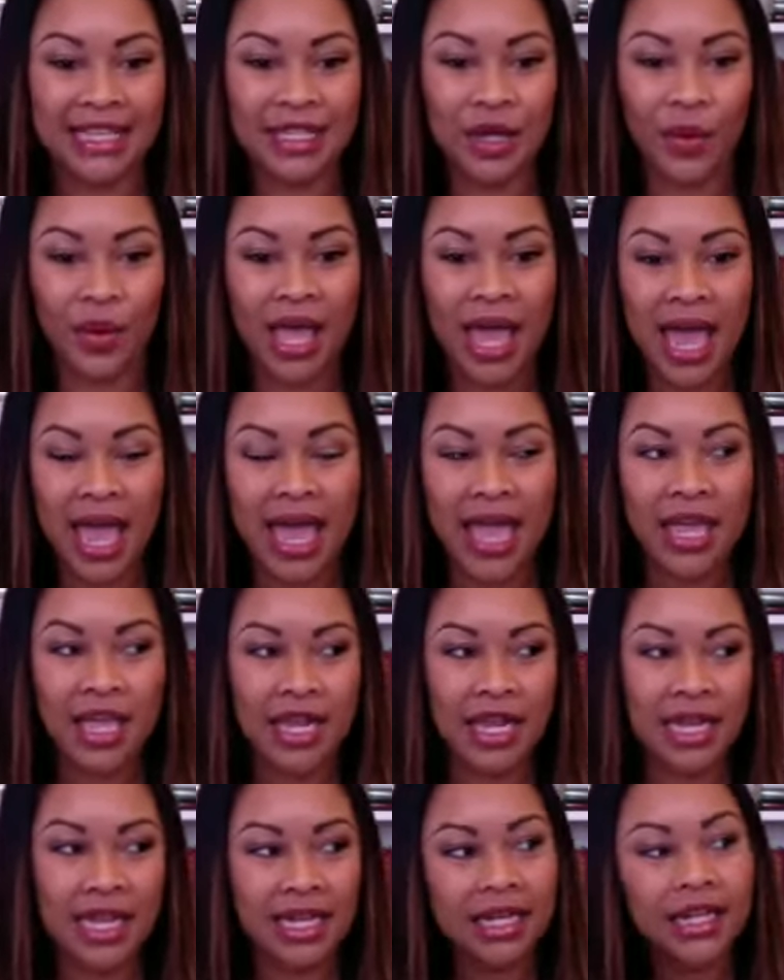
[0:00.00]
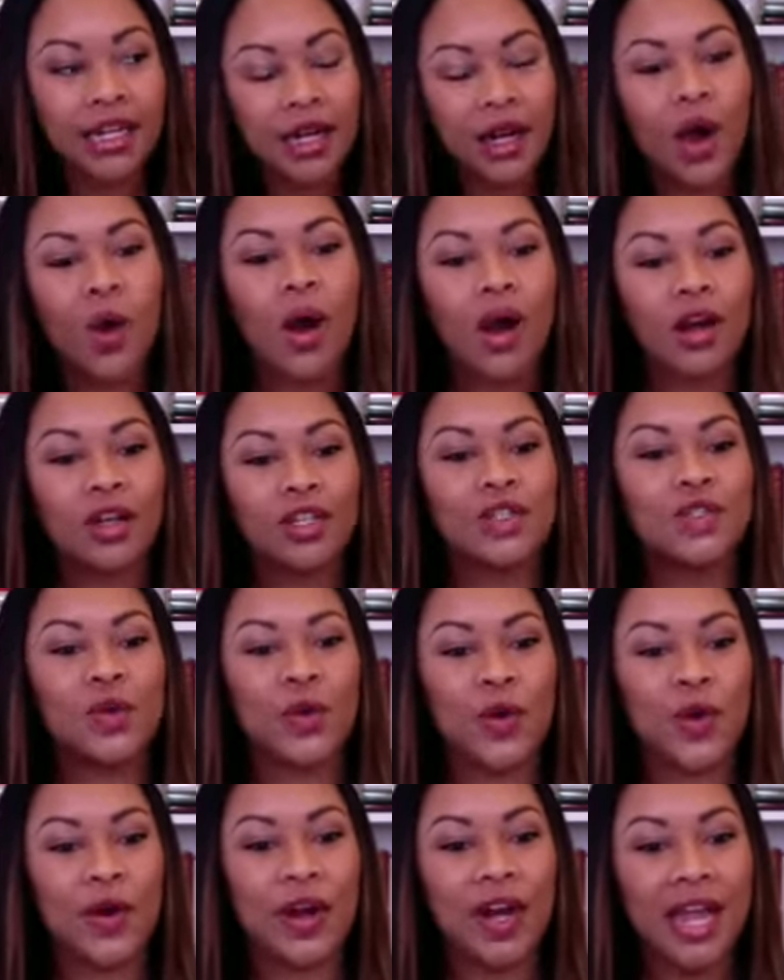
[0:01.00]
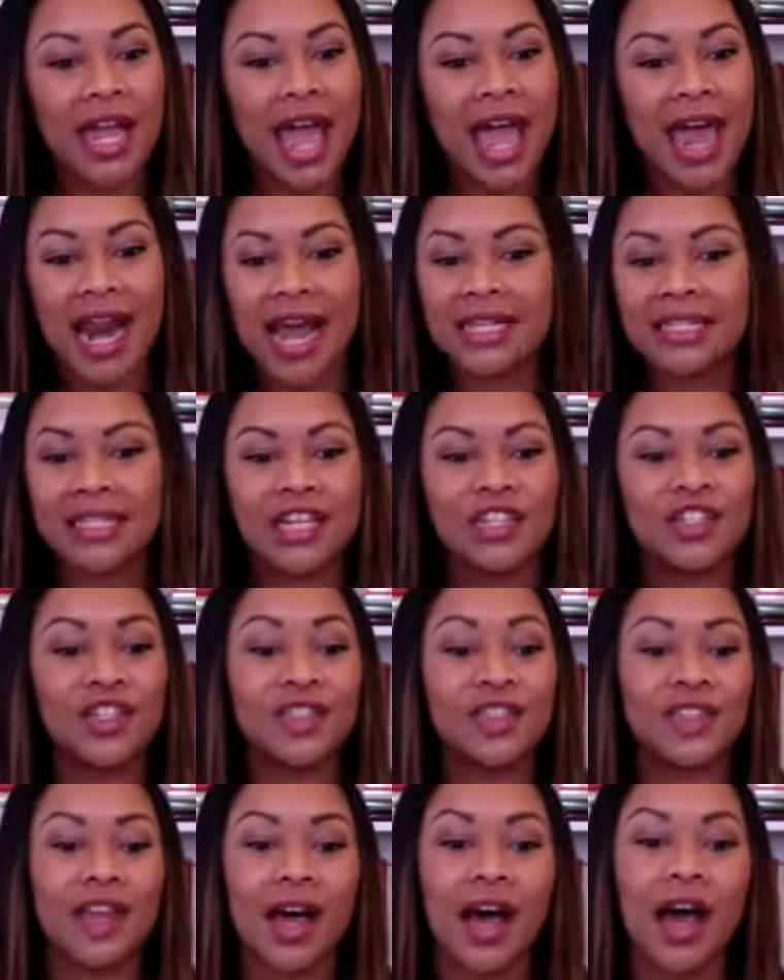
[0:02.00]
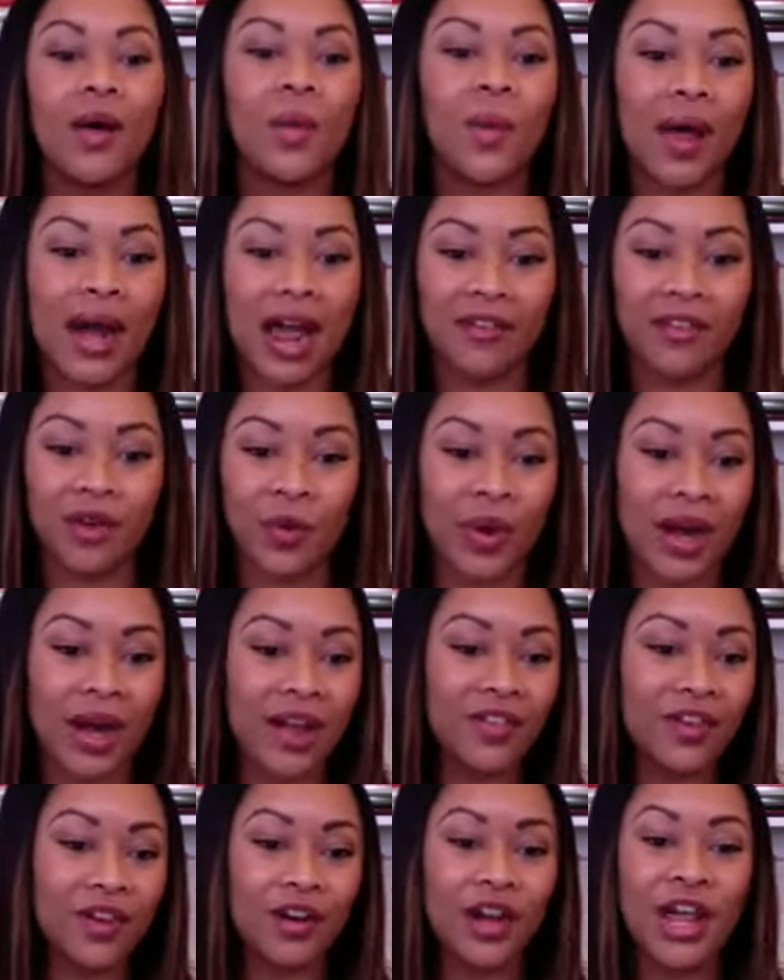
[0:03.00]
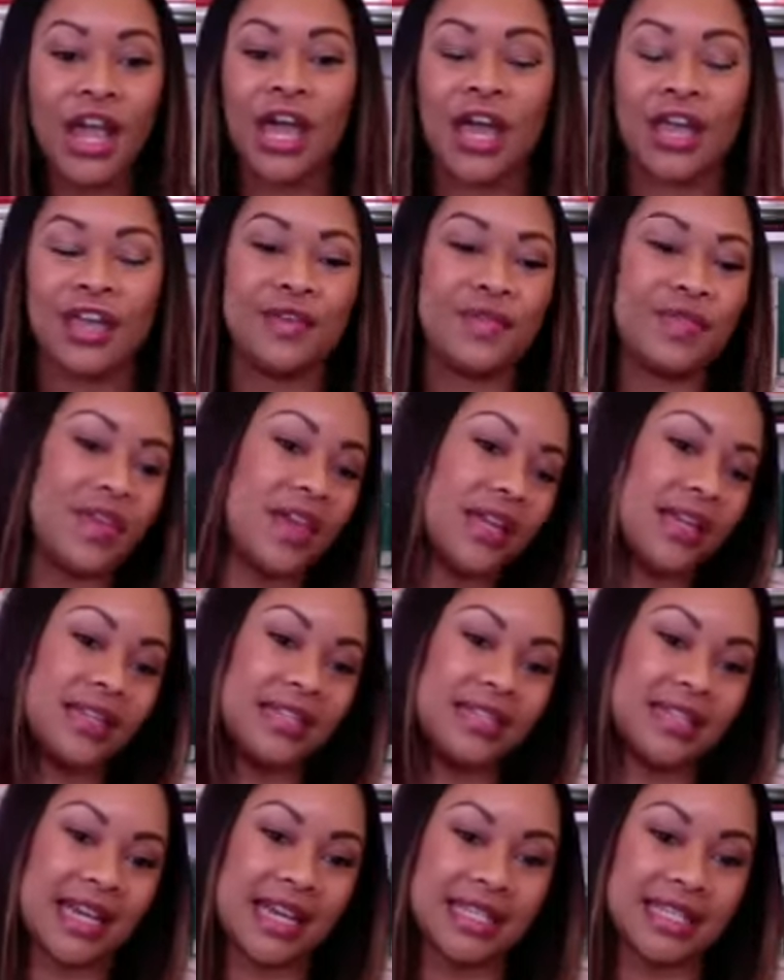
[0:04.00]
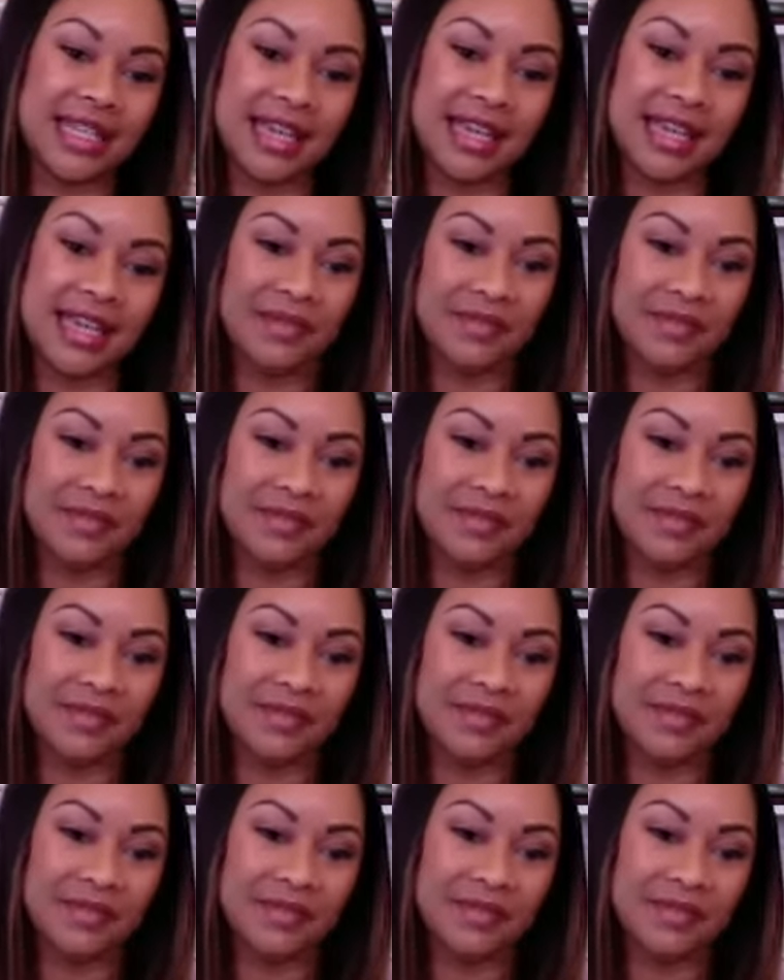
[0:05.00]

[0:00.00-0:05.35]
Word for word: So he, he didn't know our story. And I said, just cut whatever, whatever you think doesn't